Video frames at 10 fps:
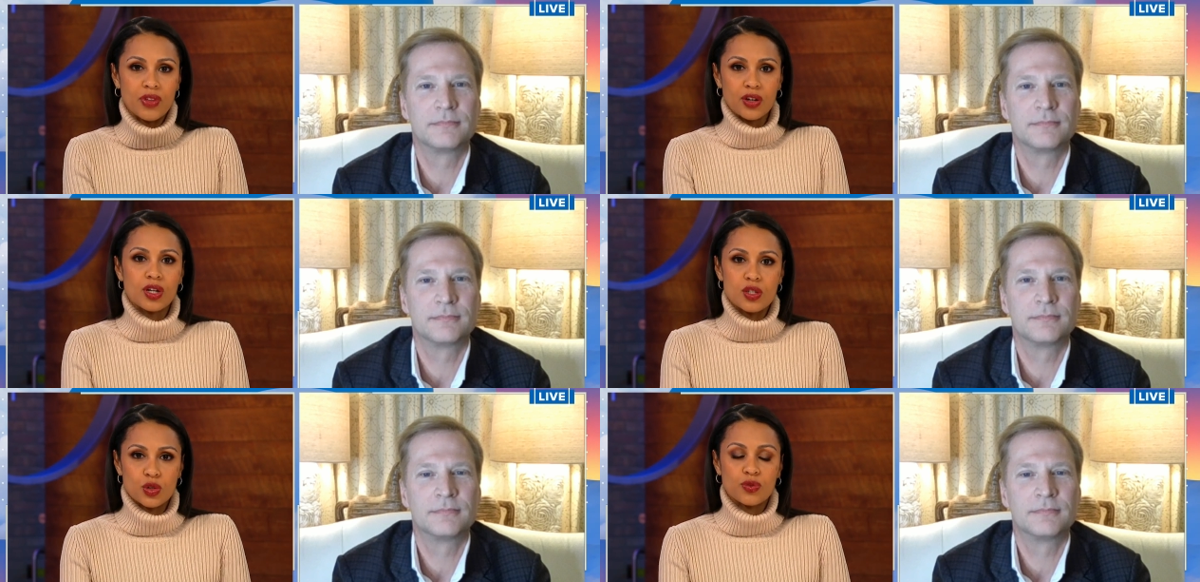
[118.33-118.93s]
Speaker 1: They're
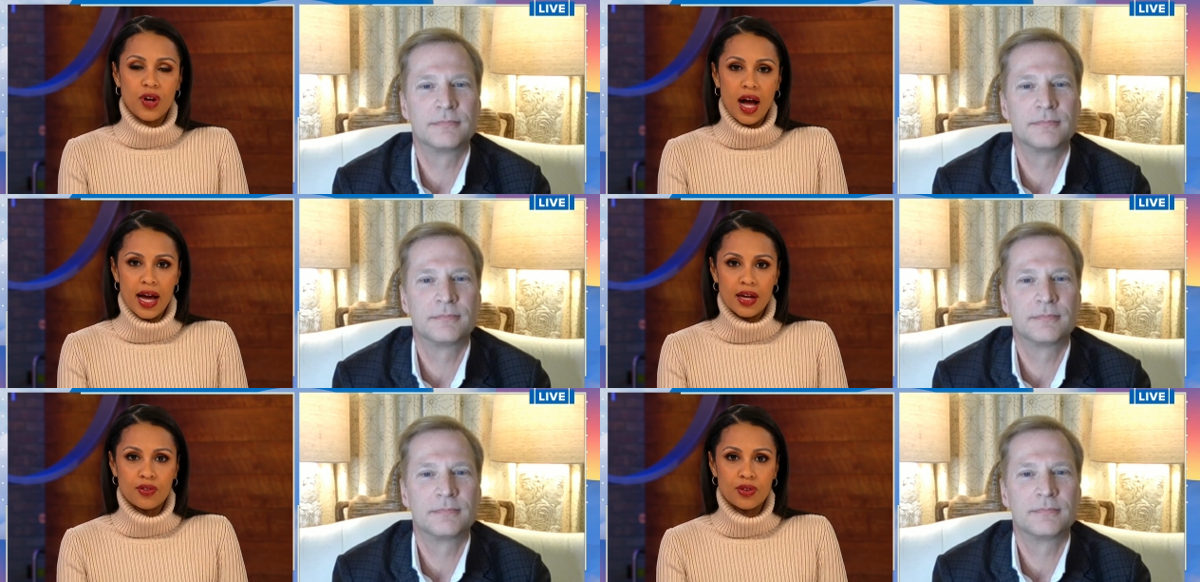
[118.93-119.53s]
going to
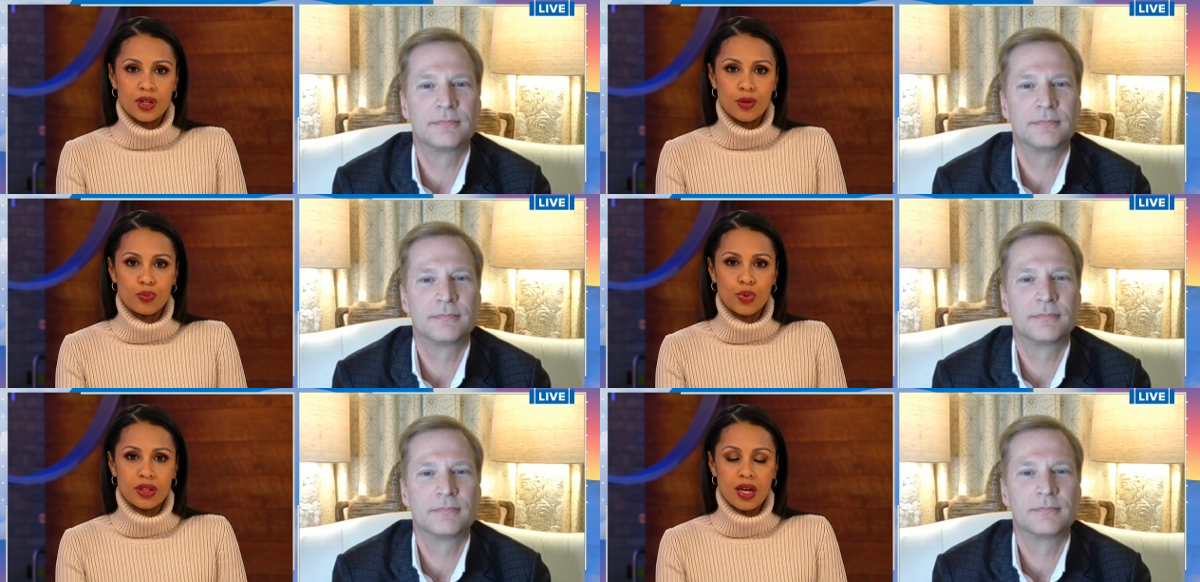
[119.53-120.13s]
survive,
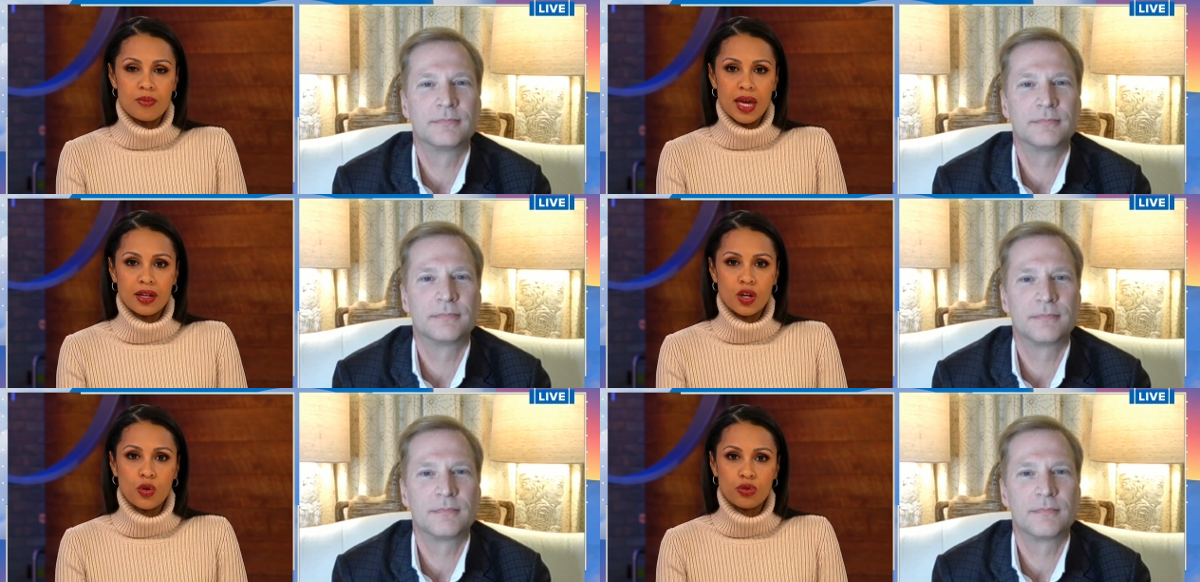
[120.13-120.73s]
but they may
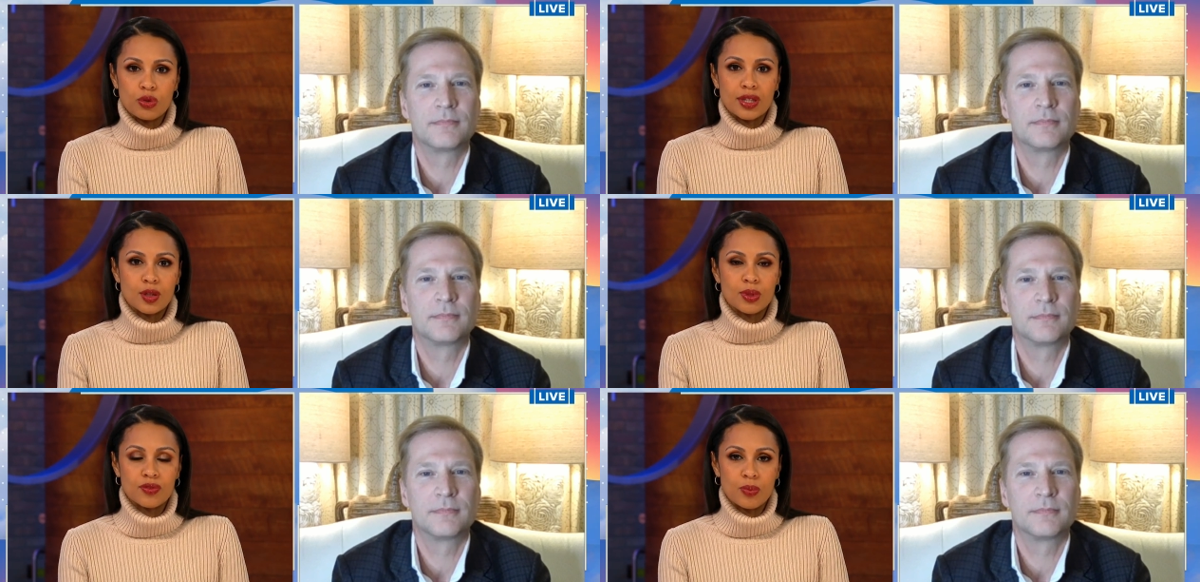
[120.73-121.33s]
go through a
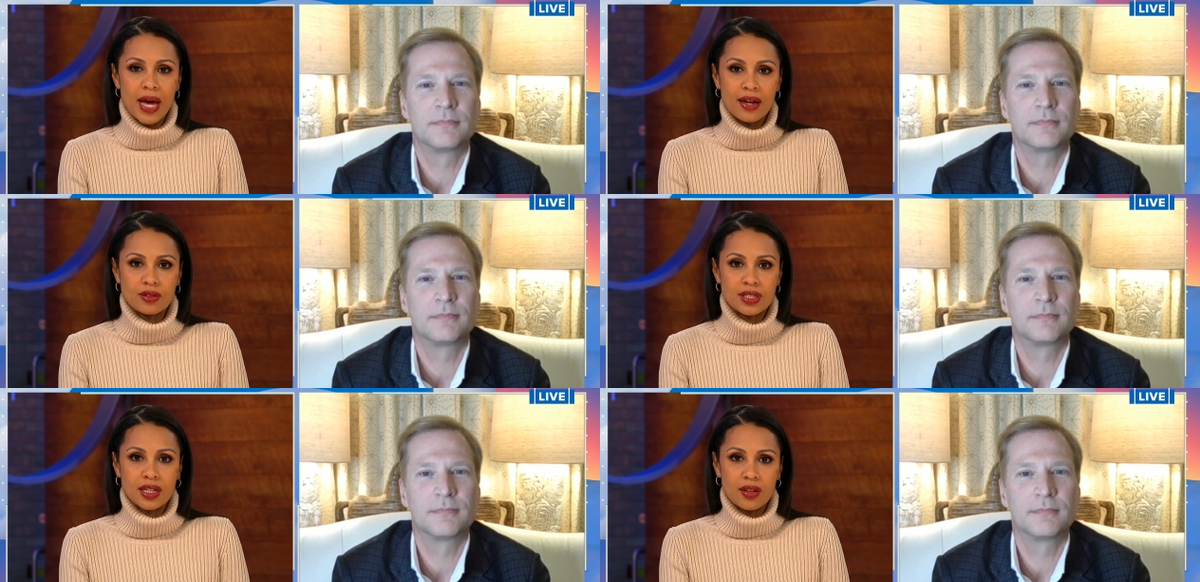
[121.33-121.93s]
little bit of a
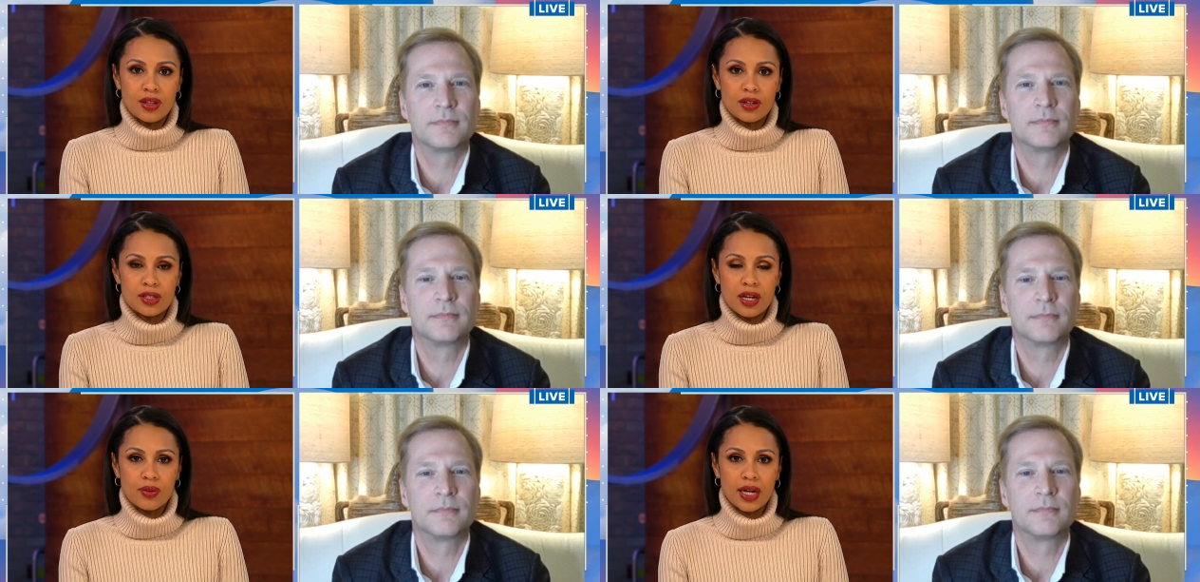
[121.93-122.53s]
battle to get there.
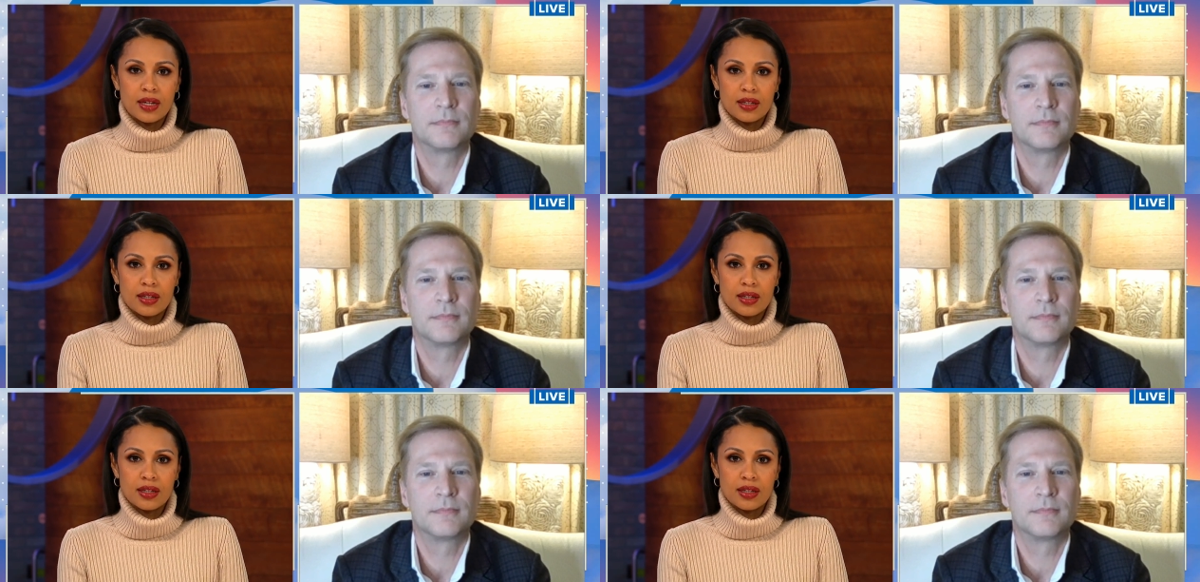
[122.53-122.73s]
Is that right?